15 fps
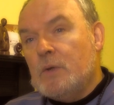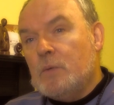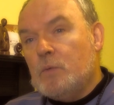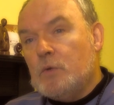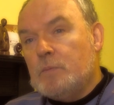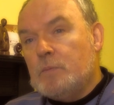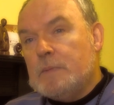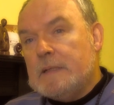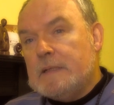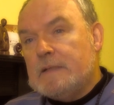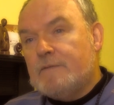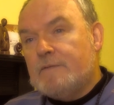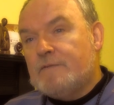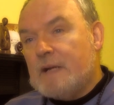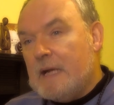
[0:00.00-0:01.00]
would be the
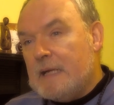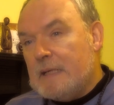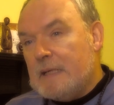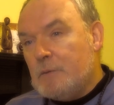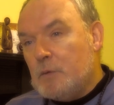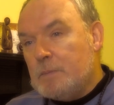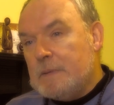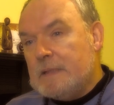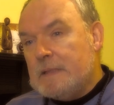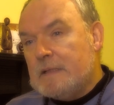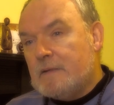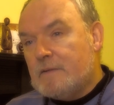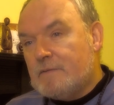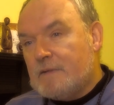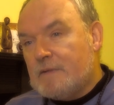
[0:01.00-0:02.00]

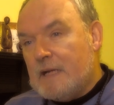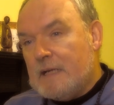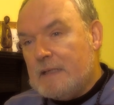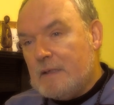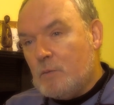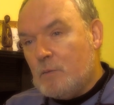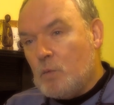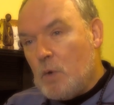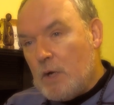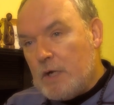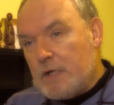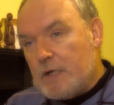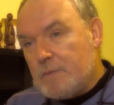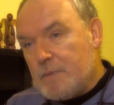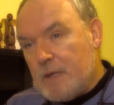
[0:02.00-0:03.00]
defining
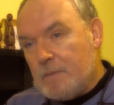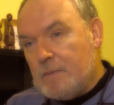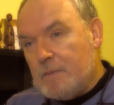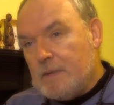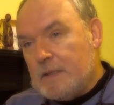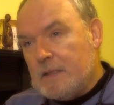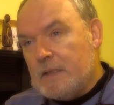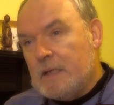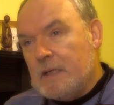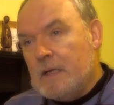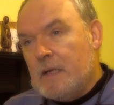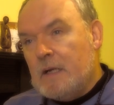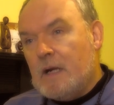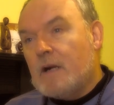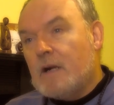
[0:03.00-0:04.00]
word probably,
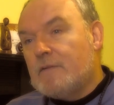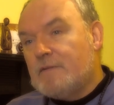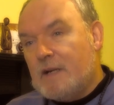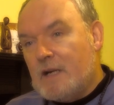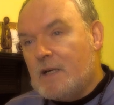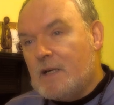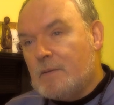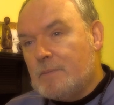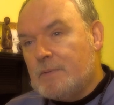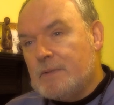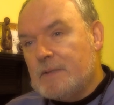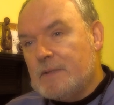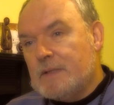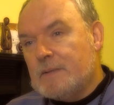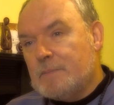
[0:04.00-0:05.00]
or verb.
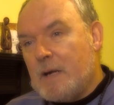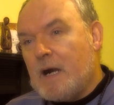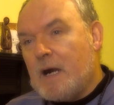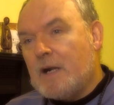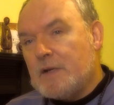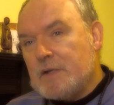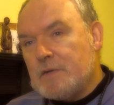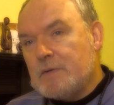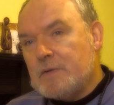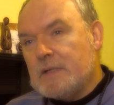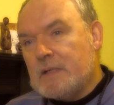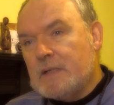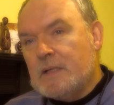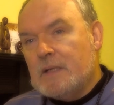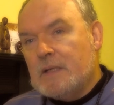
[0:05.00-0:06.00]
Partnering
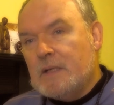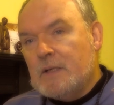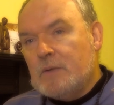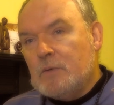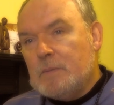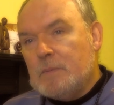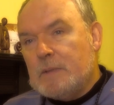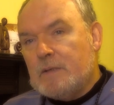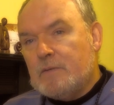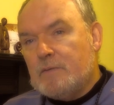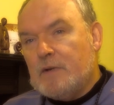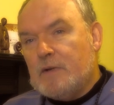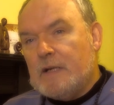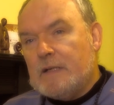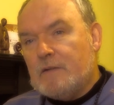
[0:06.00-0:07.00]
would be the
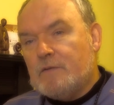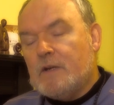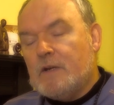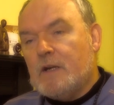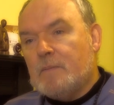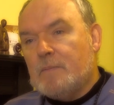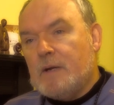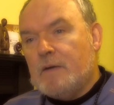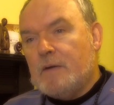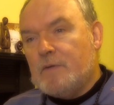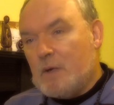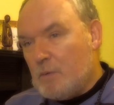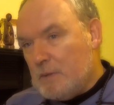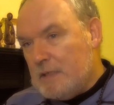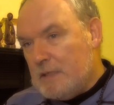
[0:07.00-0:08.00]
defining verb of
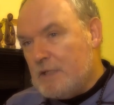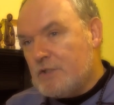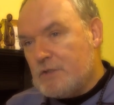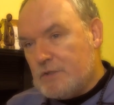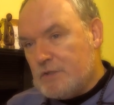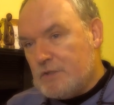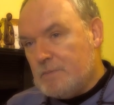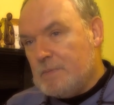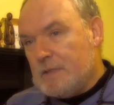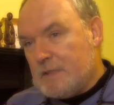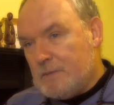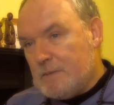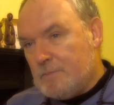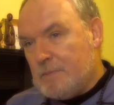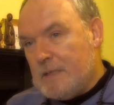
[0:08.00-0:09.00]
our relationship
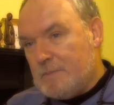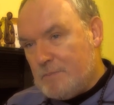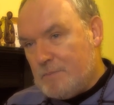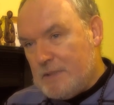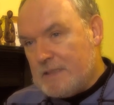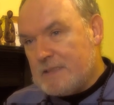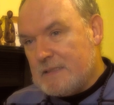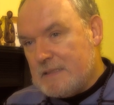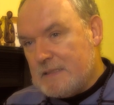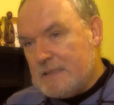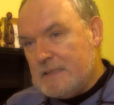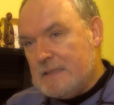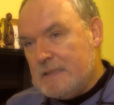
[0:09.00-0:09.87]
at present.